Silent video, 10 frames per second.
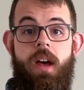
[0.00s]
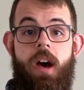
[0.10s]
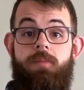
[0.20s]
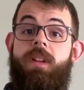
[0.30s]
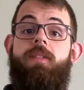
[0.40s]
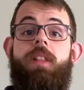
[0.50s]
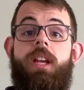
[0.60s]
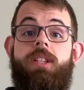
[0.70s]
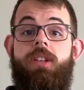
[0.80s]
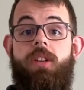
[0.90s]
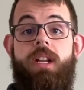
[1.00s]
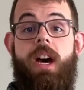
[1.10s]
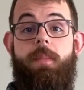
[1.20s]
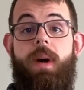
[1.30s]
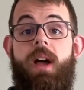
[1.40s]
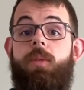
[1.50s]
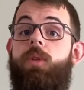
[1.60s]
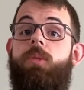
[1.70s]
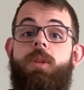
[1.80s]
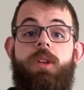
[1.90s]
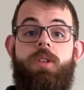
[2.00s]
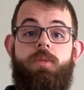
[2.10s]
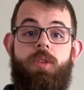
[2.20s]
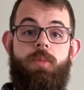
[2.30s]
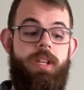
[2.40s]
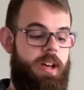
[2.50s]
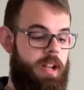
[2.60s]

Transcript: Nevertheless, not my will, but your will be done.